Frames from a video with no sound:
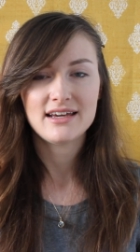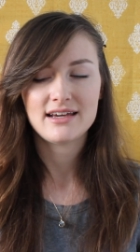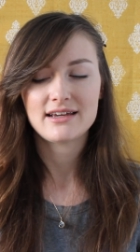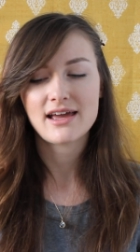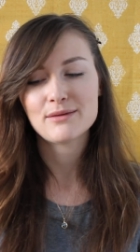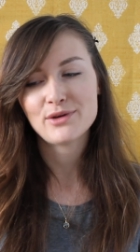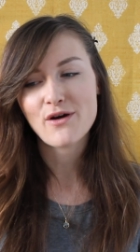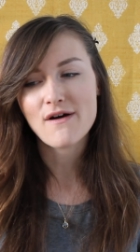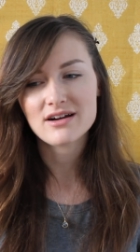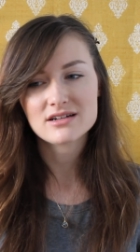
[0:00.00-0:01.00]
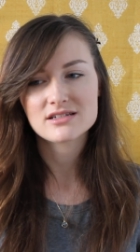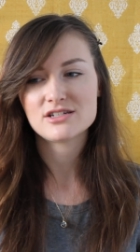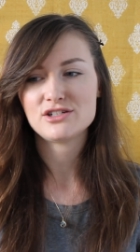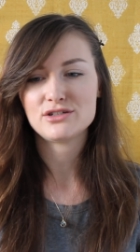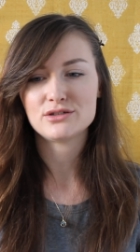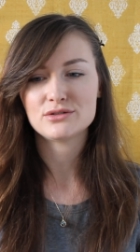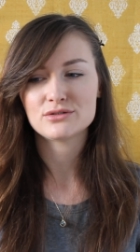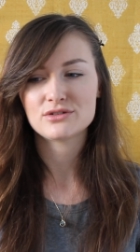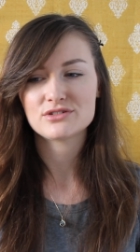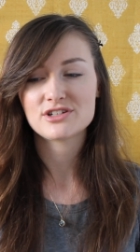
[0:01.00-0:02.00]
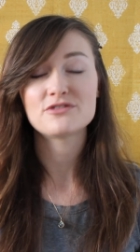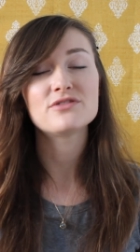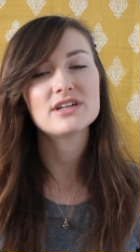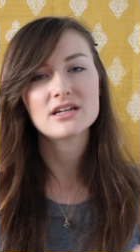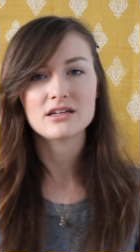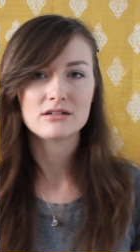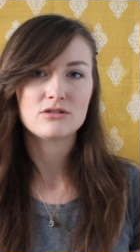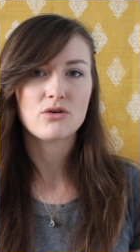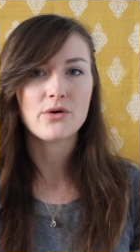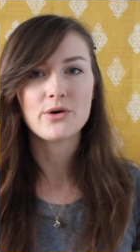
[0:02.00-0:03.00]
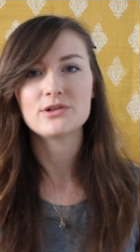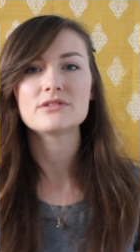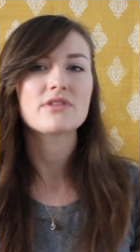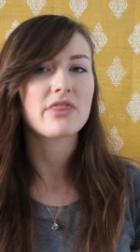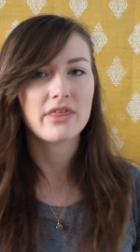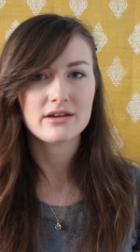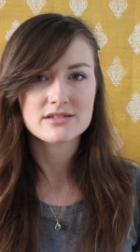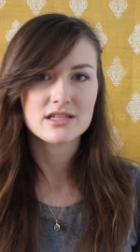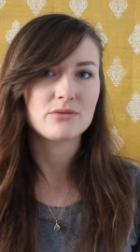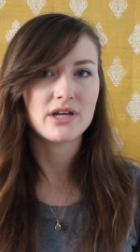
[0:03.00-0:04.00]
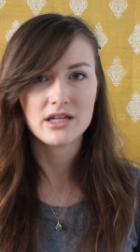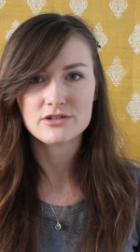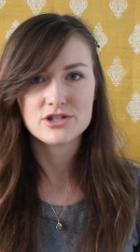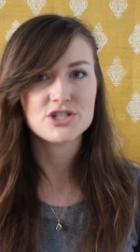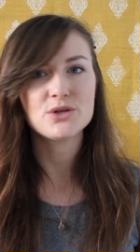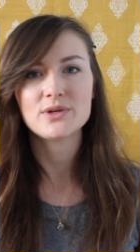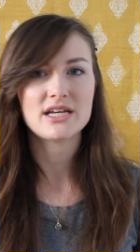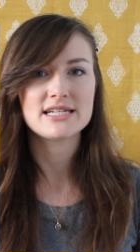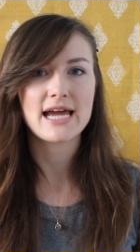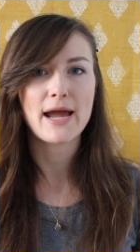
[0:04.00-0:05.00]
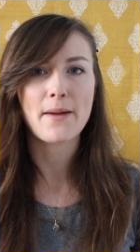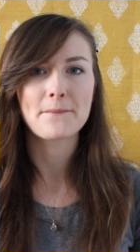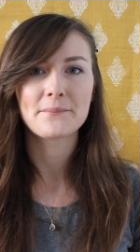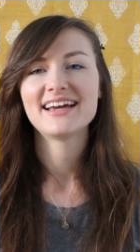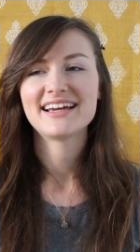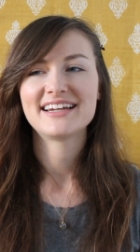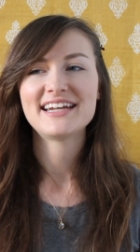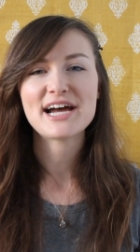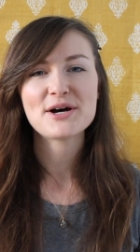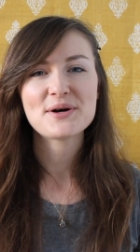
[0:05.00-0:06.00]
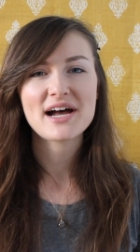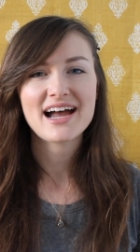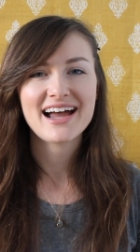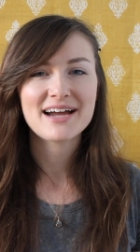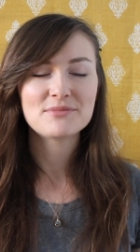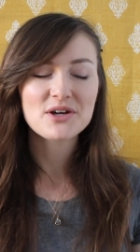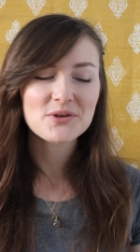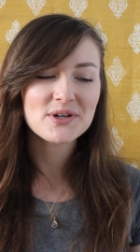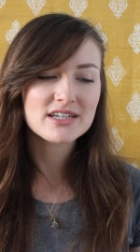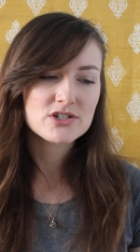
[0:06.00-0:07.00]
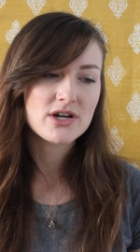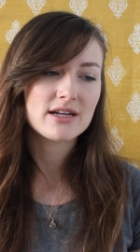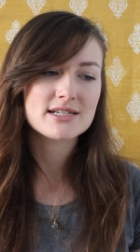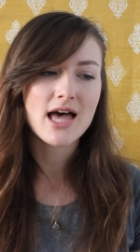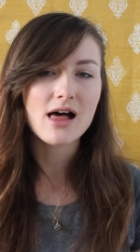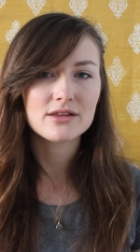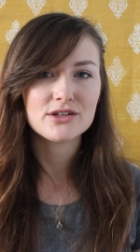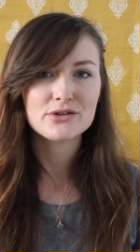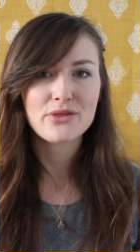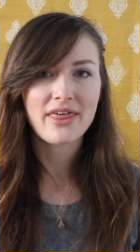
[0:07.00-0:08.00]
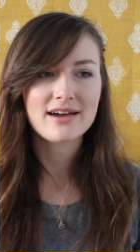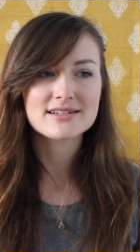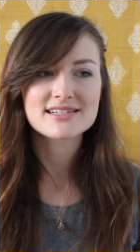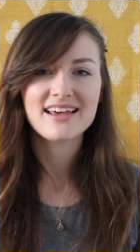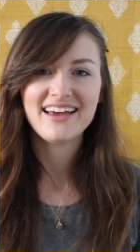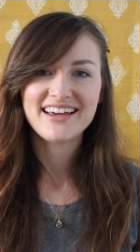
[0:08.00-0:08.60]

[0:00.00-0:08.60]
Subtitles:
It can be hard to fit in all of the things that we need to do in a day. Now, I'm not going to try to tell you that